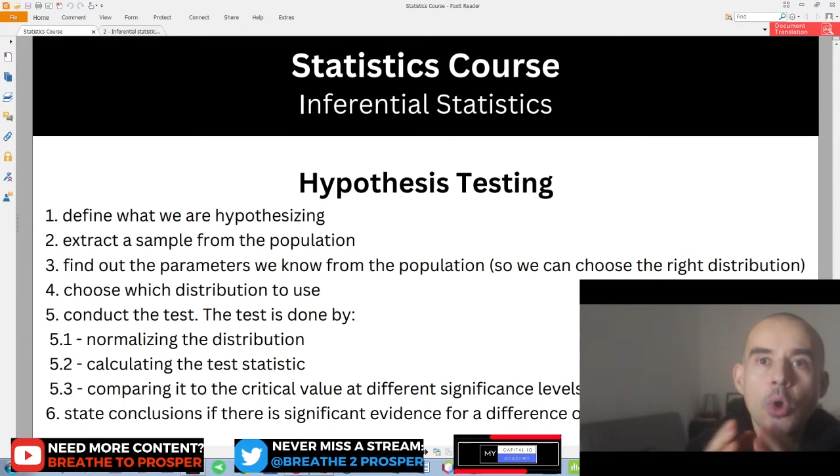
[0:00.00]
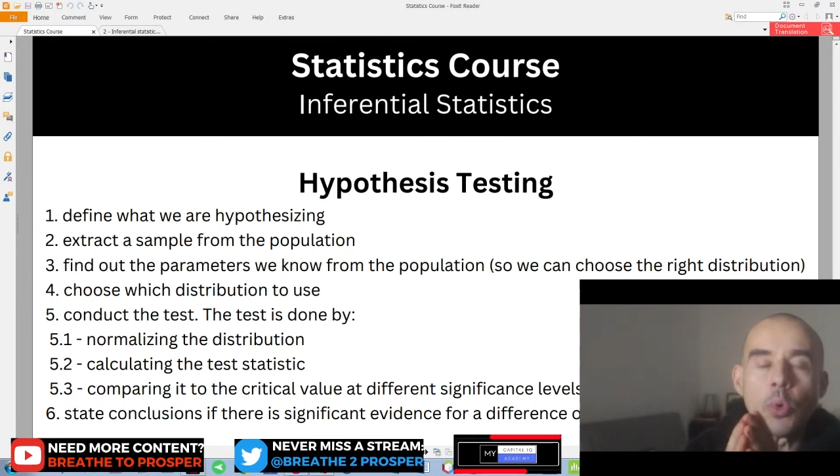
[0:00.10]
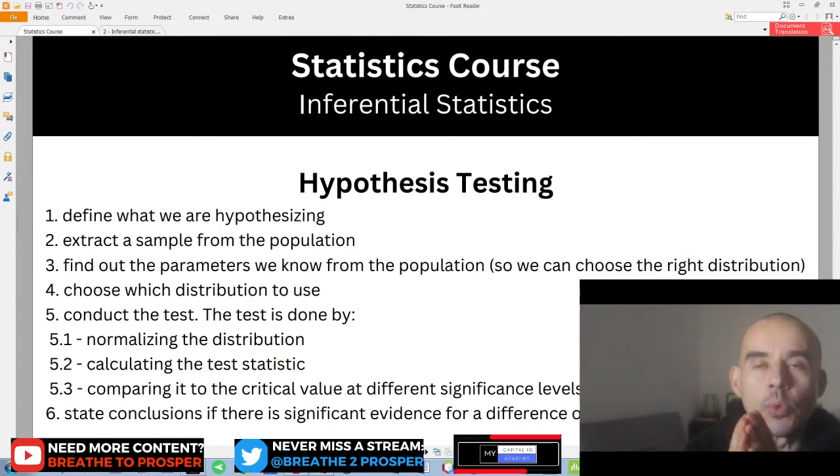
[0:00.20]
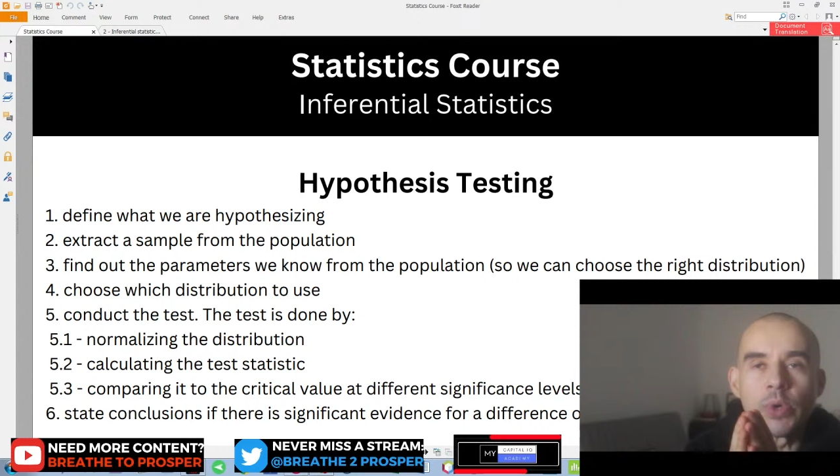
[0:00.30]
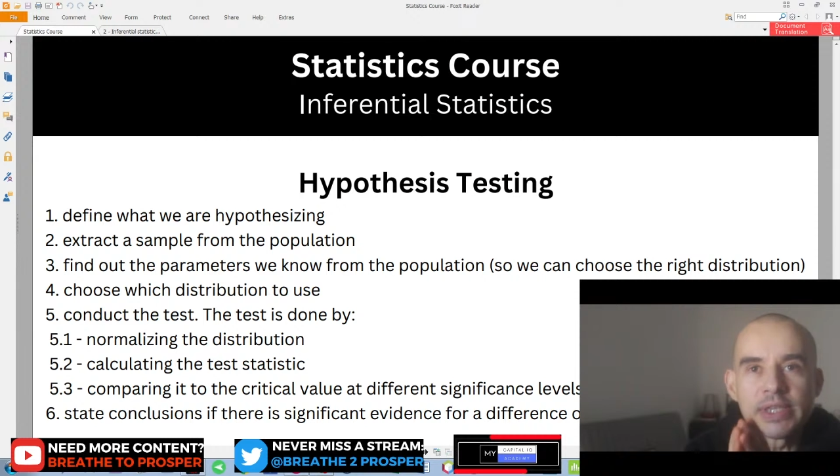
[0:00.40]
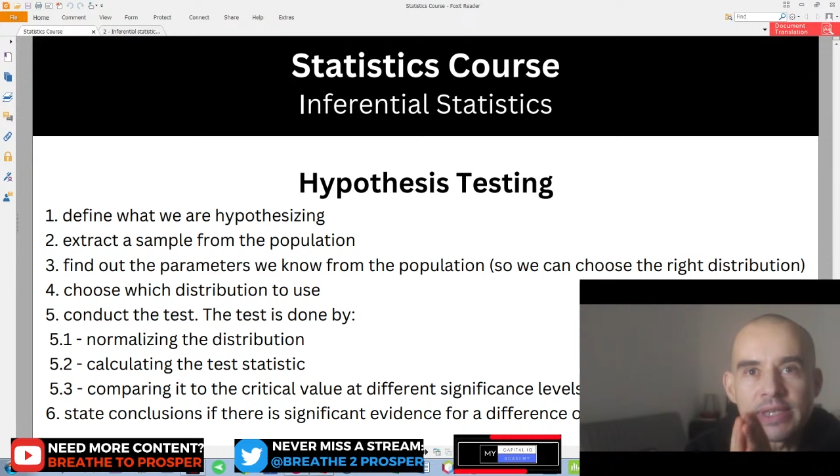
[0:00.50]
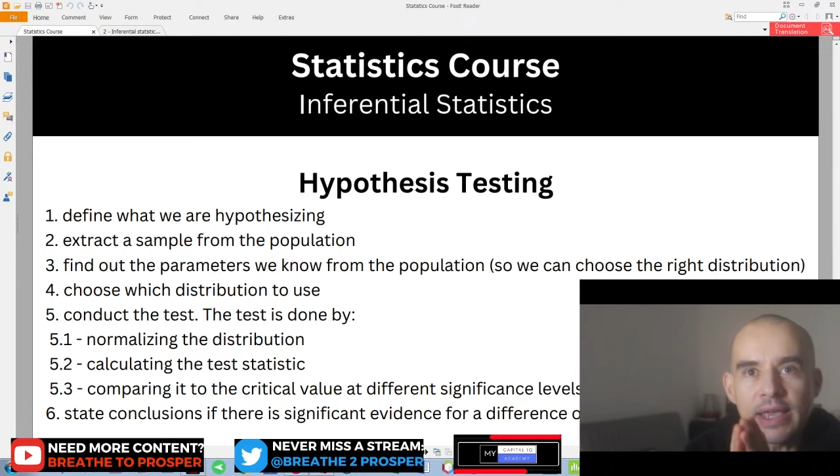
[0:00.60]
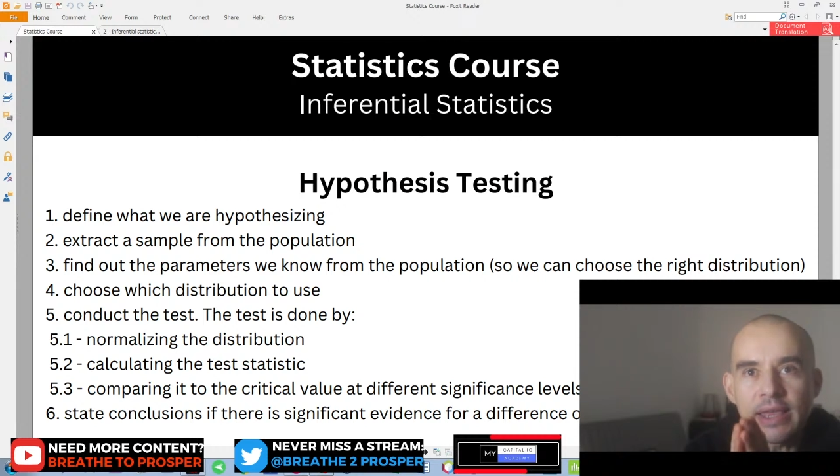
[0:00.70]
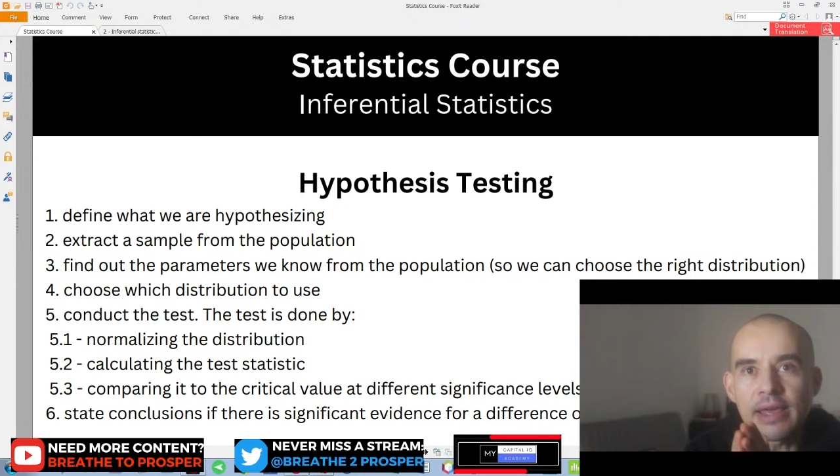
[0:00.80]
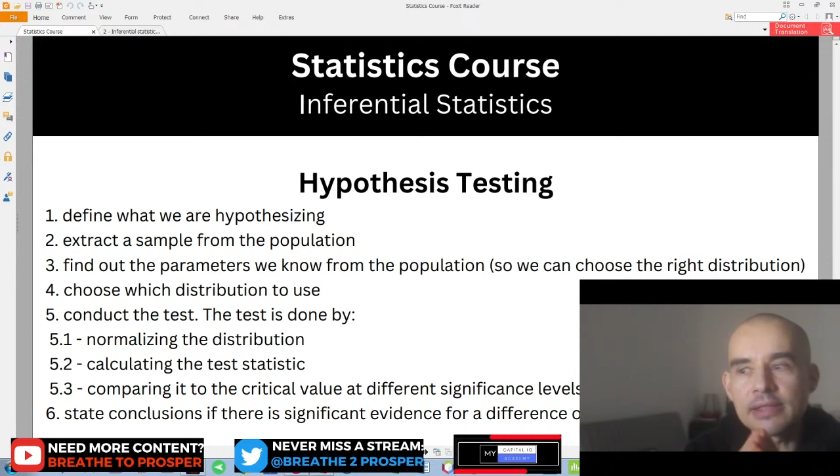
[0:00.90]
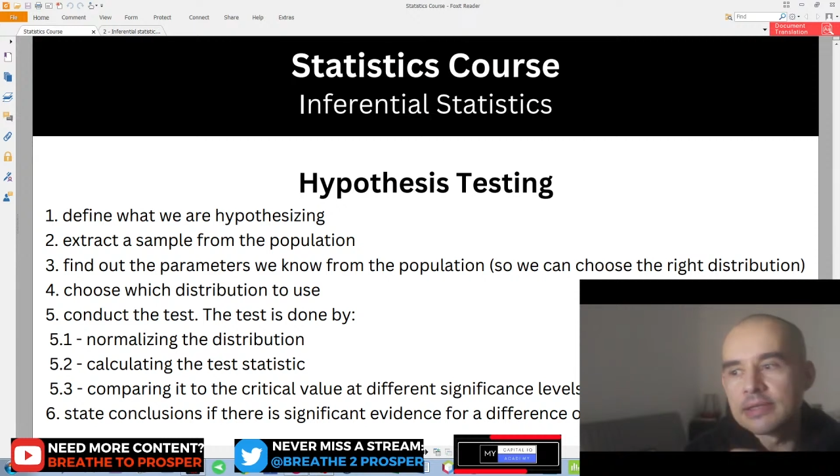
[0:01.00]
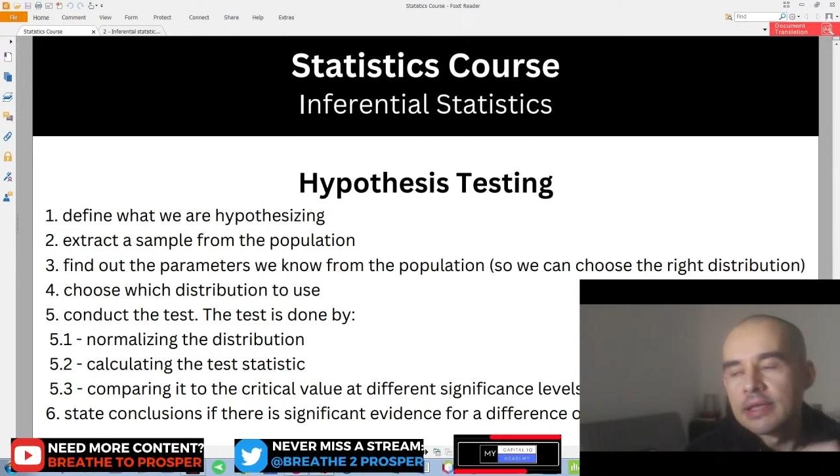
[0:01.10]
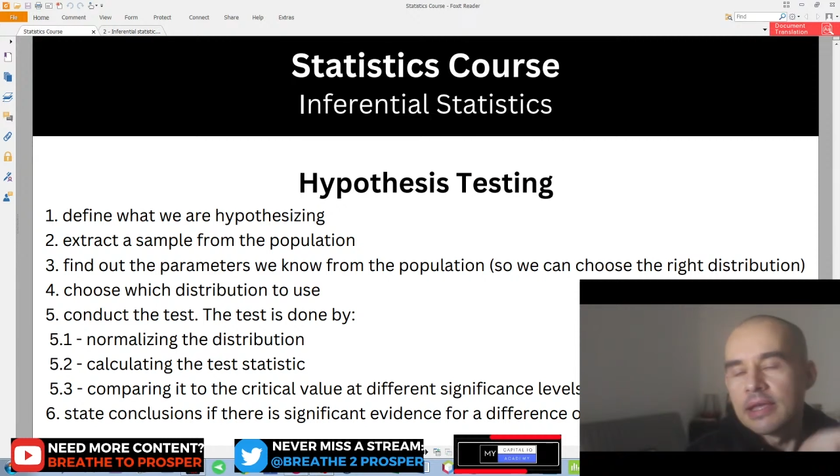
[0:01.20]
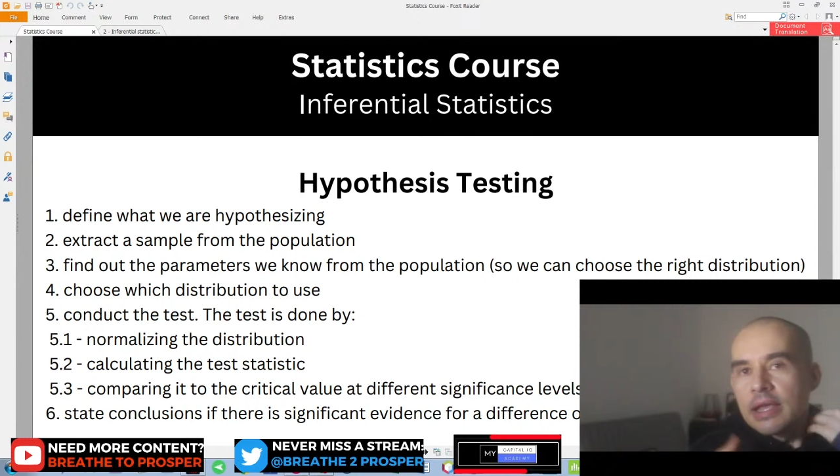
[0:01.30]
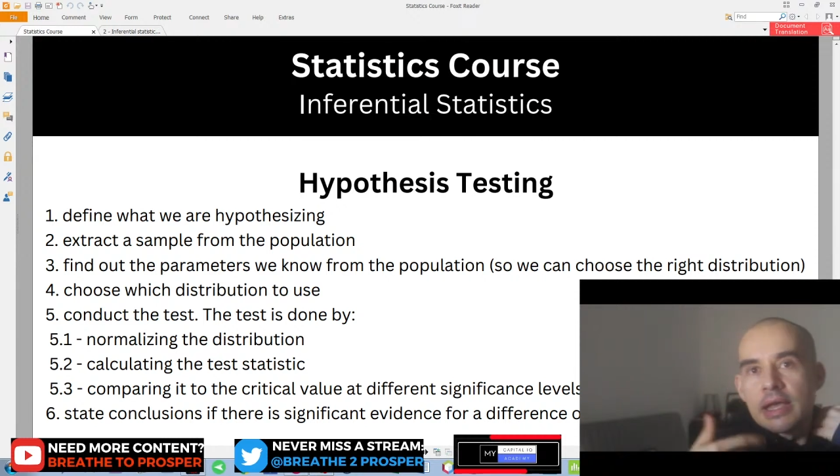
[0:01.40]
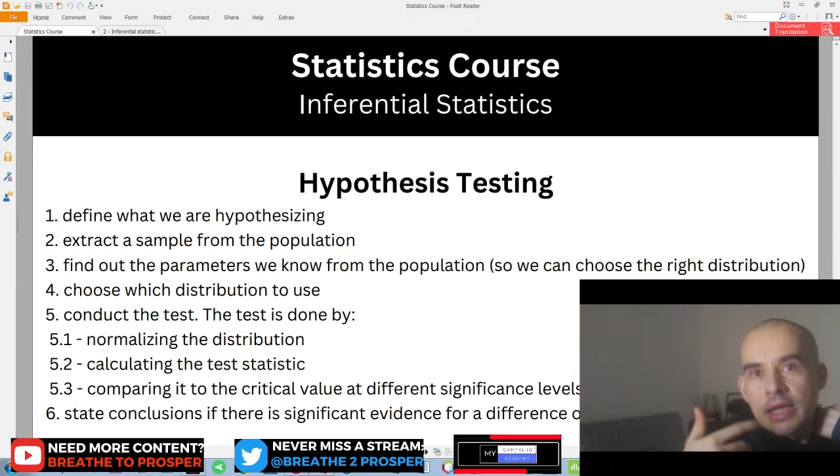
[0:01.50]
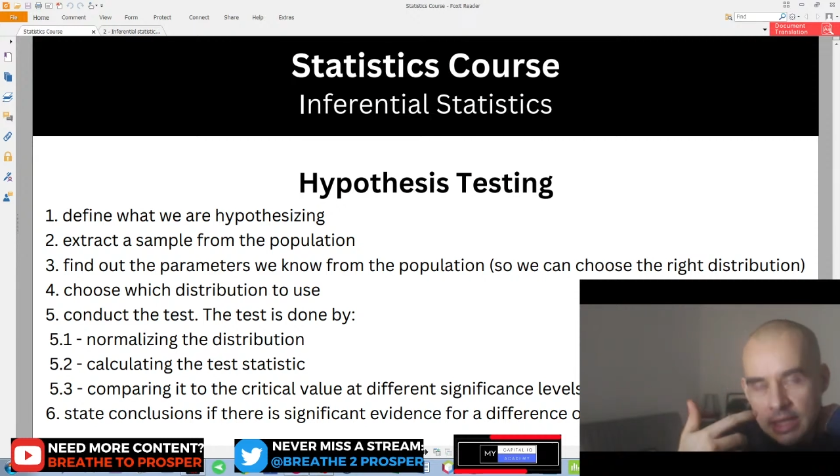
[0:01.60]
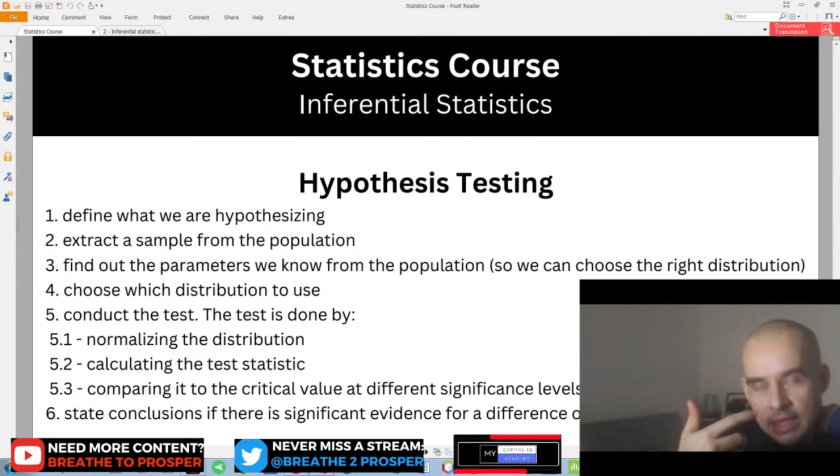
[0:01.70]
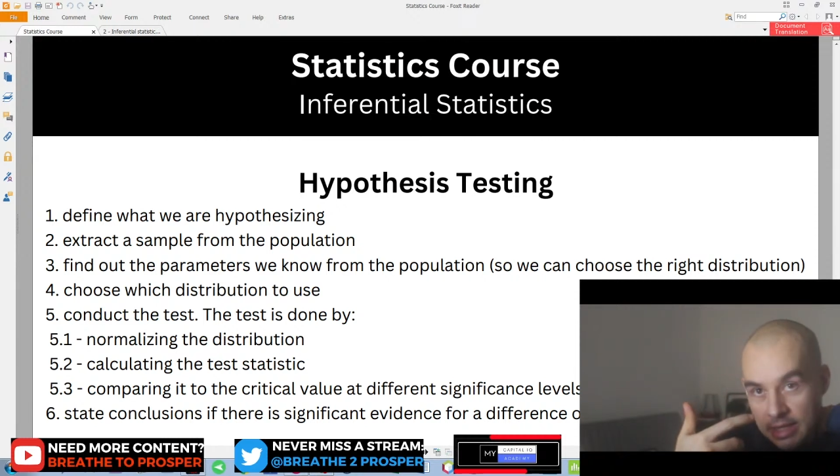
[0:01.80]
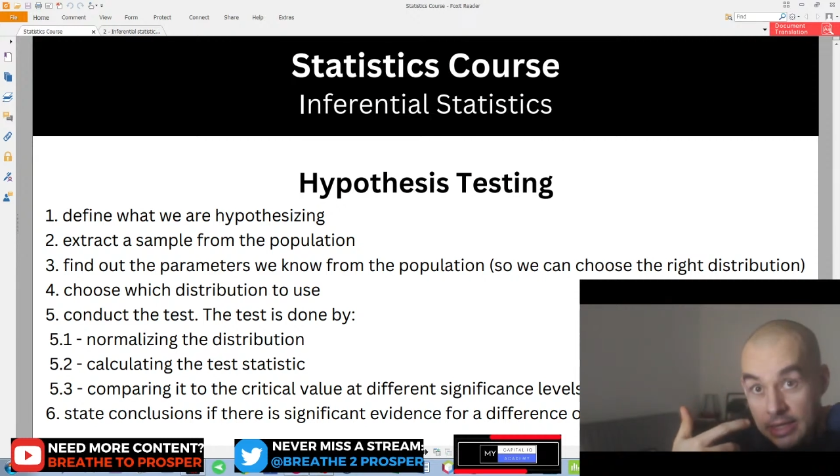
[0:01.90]
We say that,
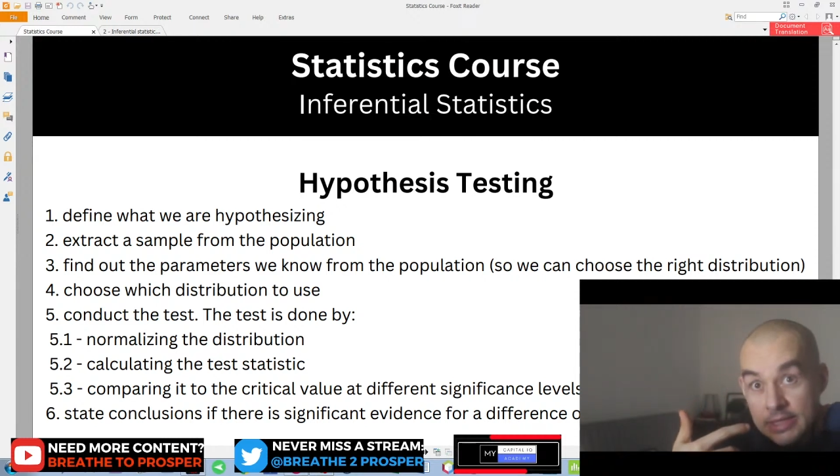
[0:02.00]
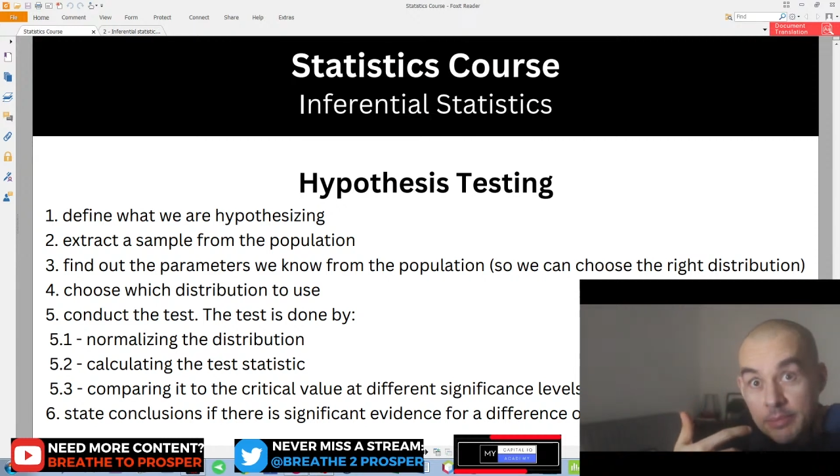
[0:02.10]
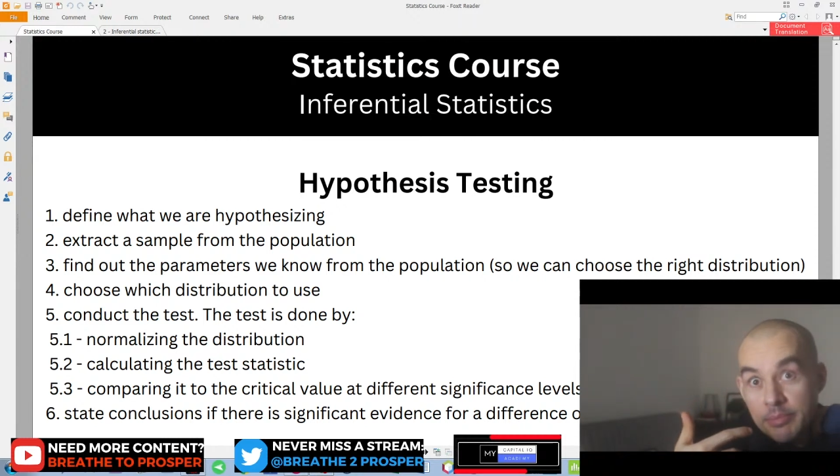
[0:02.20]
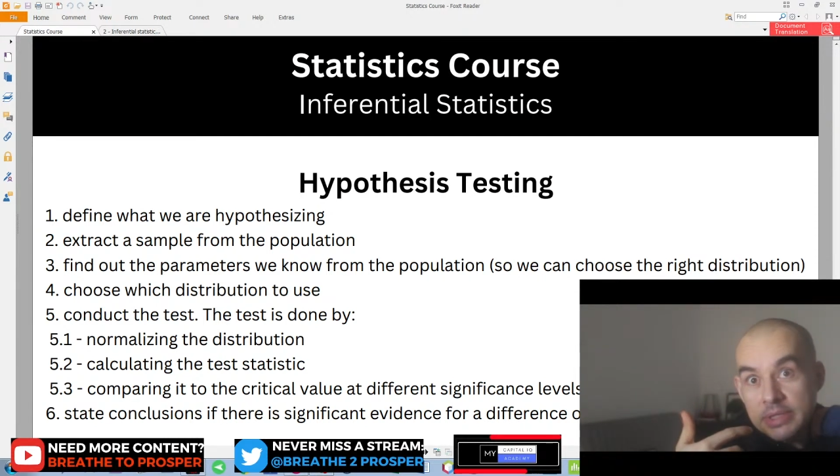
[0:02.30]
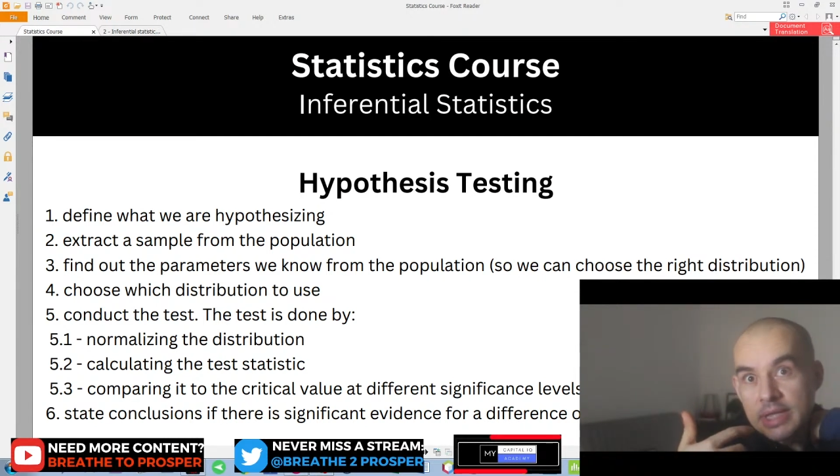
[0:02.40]
and the simplest